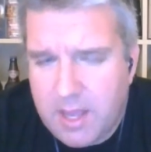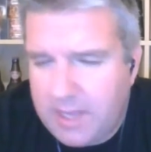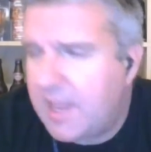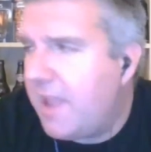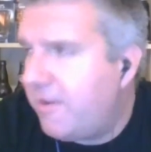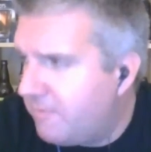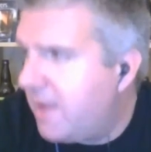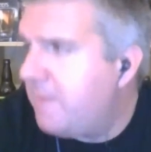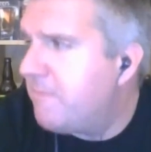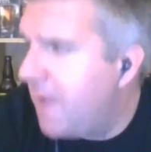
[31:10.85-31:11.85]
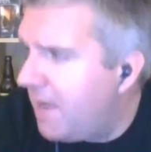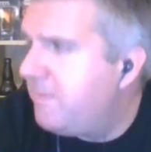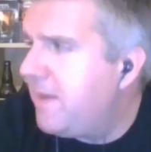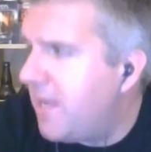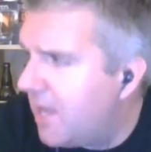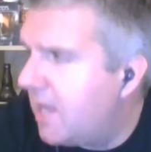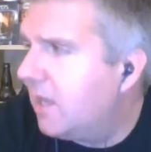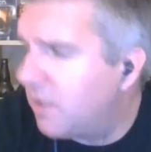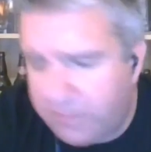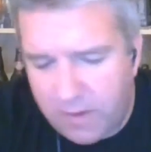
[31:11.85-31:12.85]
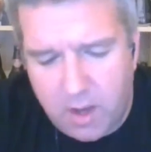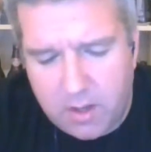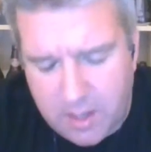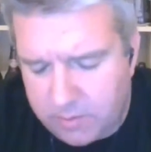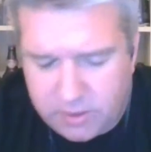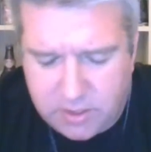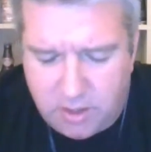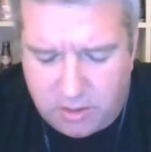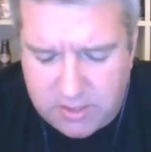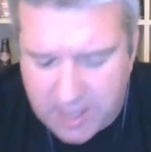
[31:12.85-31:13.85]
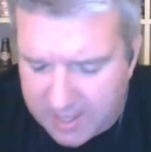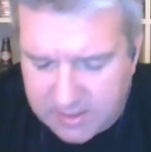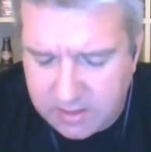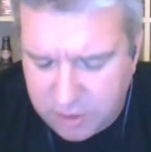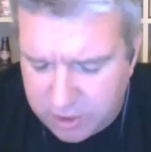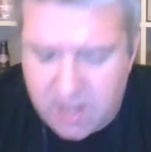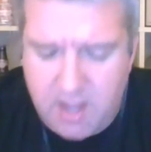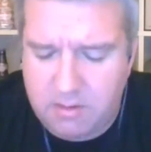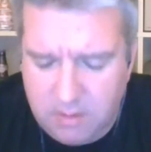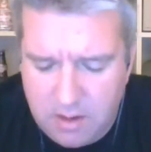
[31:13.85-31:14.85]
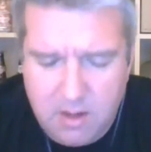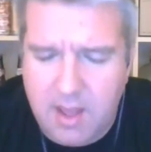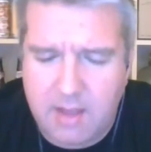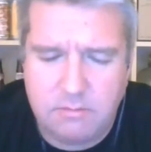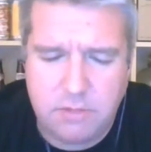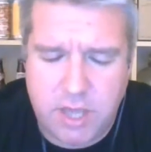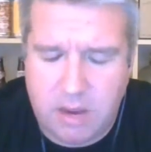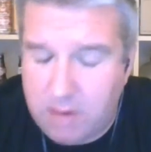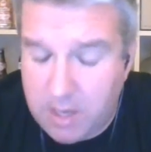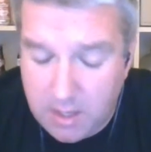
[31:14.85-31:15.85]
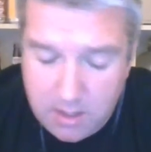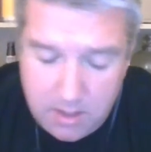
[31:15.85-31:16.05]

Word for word: It gave, it made me ill as fuck. It was just oxidized and shit, and like sherry.